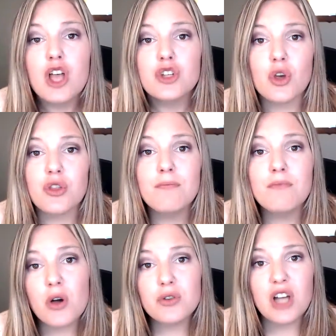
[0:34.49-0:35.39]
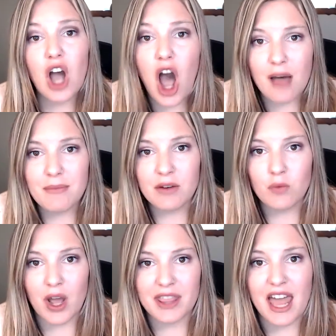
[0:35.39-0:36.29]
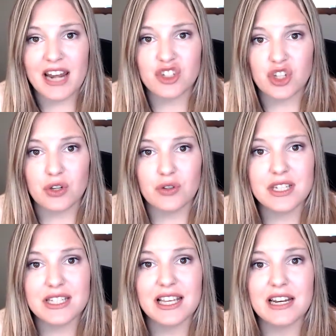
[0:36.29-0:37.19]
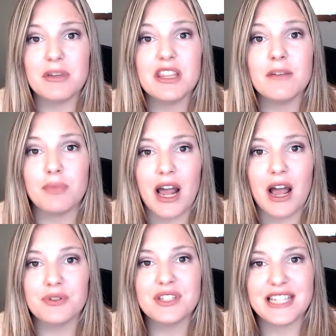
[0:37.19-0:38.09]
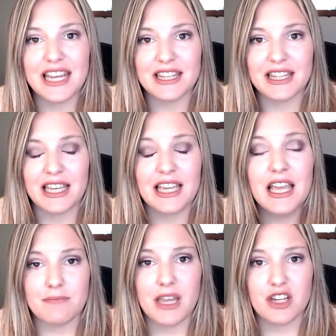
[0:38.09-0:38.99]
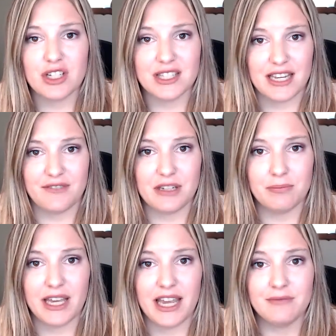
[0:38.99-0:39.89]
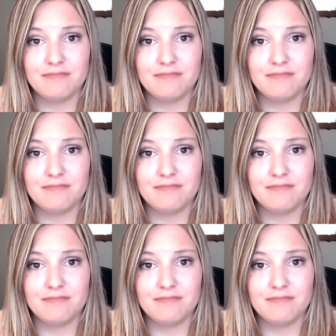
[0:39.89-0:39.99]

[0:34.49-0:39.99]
So the most common one that is used is going to be the Brown Stanley Patient Safety Plan.